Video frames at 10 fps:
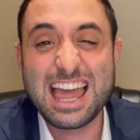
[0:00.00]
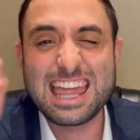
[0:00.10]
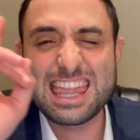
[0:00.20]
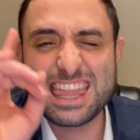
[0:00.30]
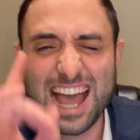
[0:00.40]

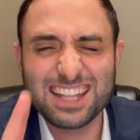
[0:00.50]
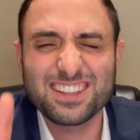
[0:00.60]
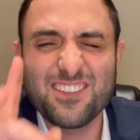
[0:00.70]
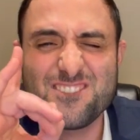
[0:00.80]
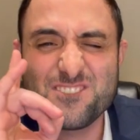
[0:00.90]

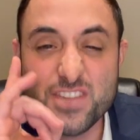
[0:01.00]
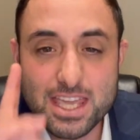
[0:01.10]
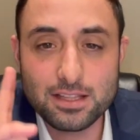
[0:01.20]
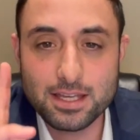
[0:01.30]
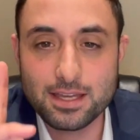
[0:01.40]
That
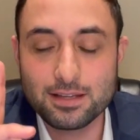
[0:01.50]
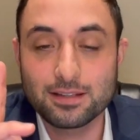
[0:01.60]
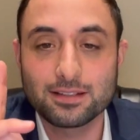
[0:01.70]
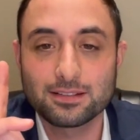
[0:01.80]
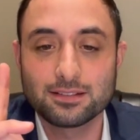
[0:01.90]

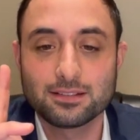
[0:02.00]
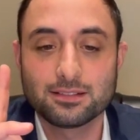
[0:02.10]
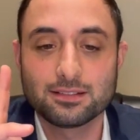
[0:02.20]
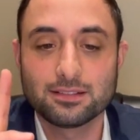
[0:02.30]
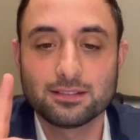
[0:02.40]
feeling,
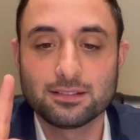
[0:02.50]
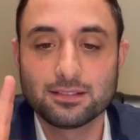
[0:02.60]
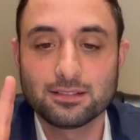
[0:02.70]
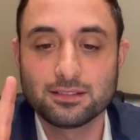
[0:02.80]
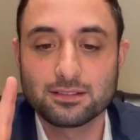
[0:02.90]

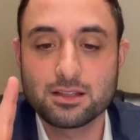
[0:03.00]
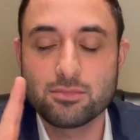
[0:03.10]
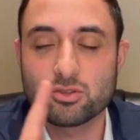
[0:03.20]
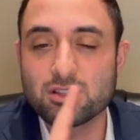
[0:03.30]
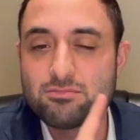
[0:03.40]
the
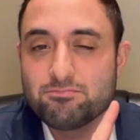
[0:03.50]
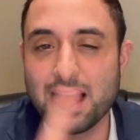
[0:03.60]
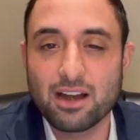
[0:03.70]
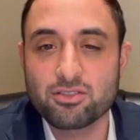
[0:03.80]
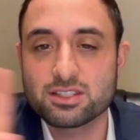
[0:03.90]
most
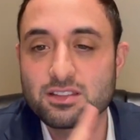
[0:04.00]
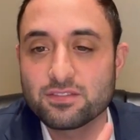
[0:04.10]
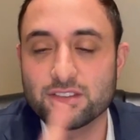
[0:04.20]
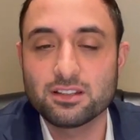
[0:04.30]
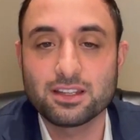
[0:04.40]
embarrassing
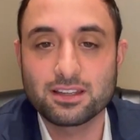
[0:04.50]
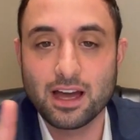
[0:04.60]
feeling.